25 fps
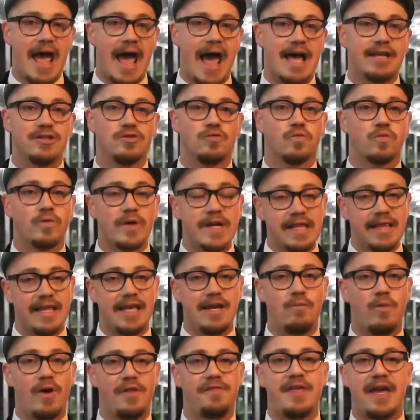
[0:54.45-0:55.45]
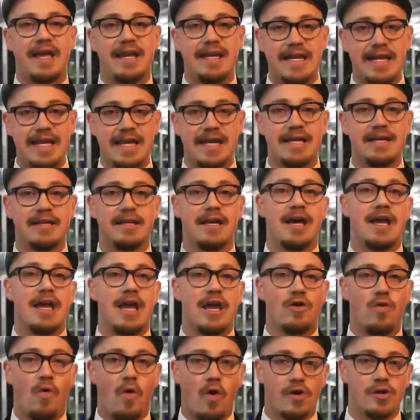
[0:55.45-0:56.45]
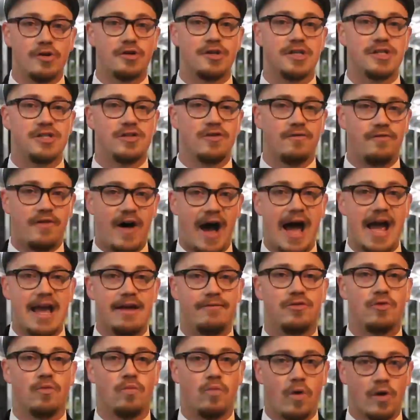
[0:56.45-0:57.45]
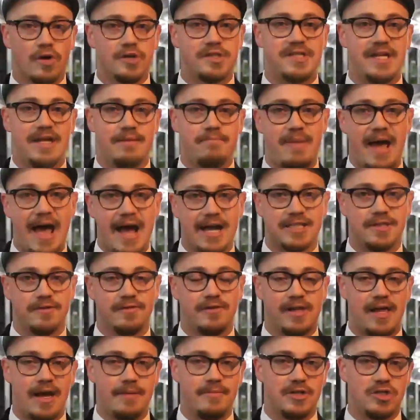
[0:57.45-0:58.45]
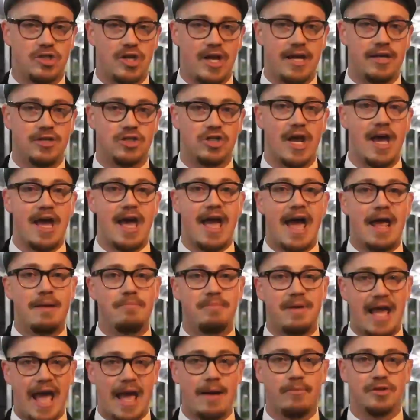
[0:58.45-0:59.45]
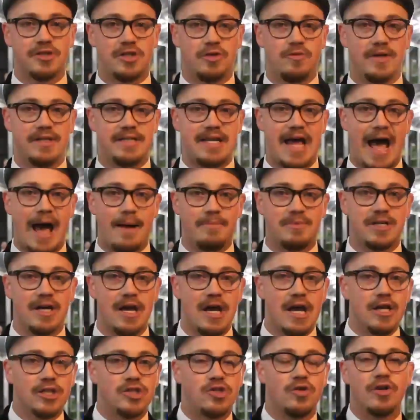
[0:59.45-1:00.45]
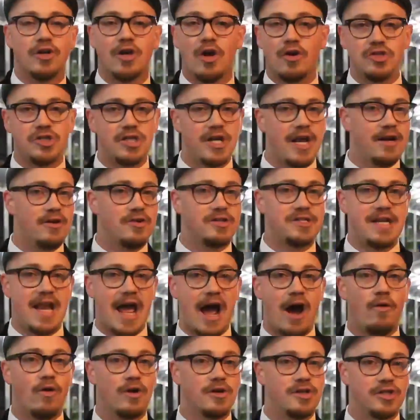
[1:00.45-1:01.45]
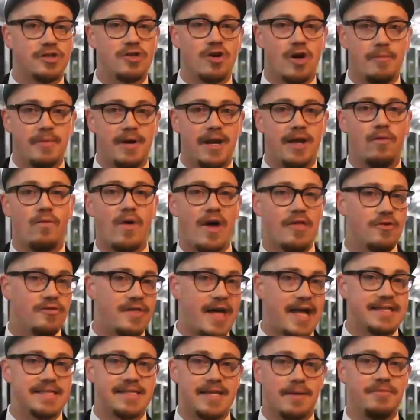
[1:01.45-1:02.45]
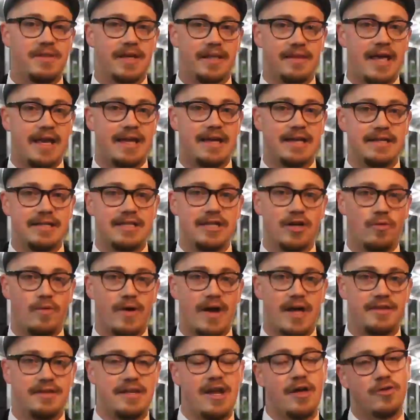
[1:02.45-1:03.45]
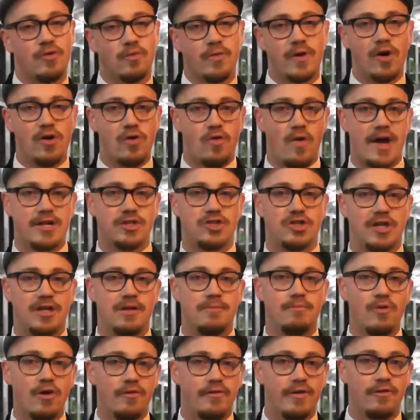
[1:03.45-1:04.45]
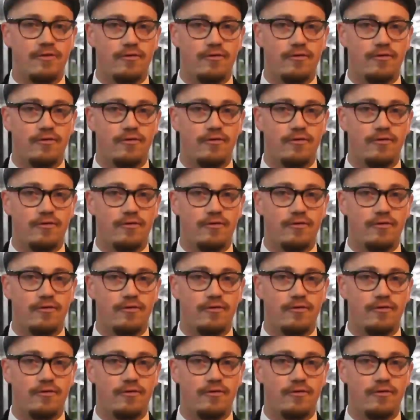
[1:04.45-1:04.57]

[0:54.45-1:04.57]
as really what they need in order to survive the worst impacts of climate change and be able to adapt. So negotiators now are determining whether that's something they can deal with. Now the real question moving